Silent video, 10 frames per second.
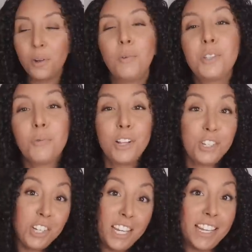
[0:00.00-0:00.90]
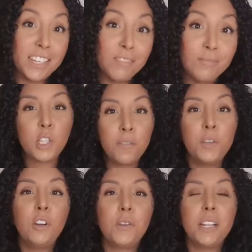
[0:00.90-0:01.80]
which ones you need. So if
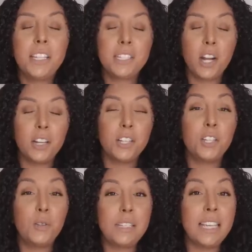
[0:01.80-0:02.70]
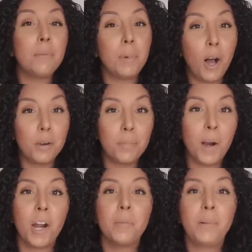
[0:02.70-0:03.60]
you have already started using Bond
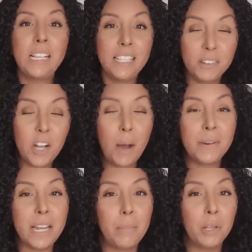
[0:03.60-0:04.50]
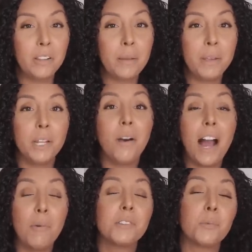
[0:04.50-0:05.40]
Bar, please leave a comment down below and let me know
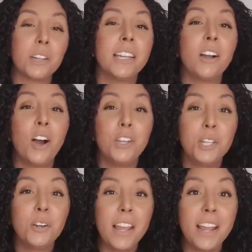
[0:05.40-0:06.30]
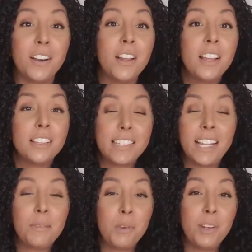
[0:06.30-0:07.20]
how it's working on your hair.
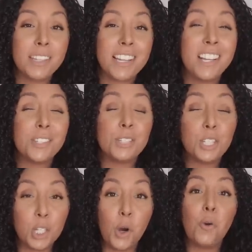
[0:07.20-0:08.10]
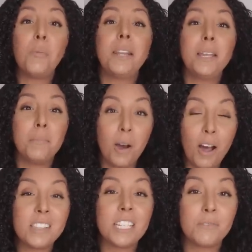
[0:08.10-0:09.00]
Sally Beauty has gotten so many
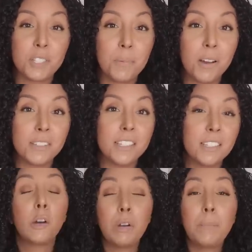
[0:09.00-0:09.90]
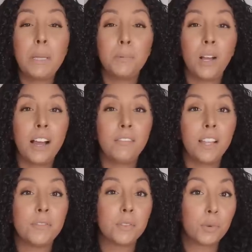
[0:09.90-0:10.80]
positive responses. So many people have
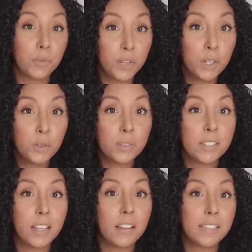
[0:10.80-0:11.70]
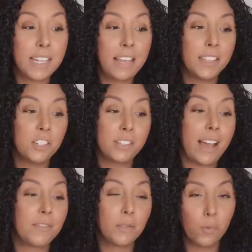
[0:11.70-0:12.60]
left reviews saying that just
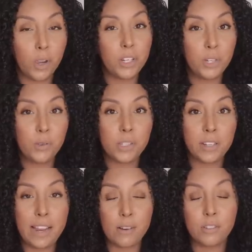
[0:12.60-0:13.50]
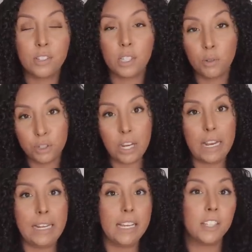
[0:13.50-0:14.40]
after one use, their hair is so
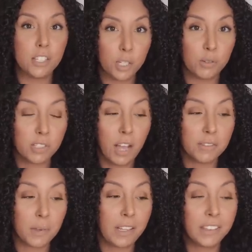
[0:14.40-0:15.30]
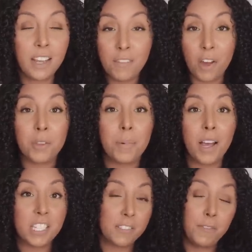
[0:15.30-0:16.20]
shiny and so soft. So I love all the
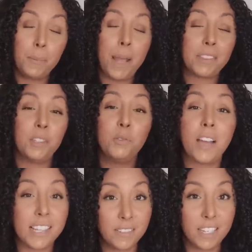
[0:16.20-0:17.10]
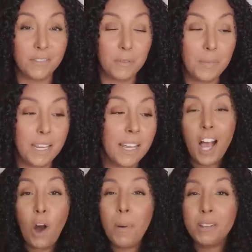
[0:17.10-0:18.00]
positive feedback that you guys have given me. I
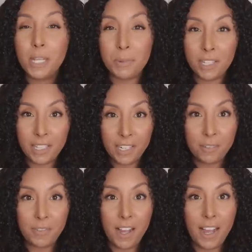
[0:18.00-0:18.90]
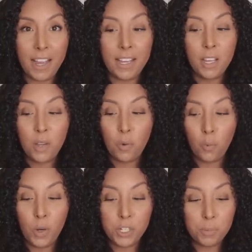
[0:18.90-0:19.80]
hope I was able to clarify
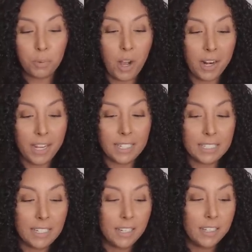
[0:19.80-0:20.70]
which product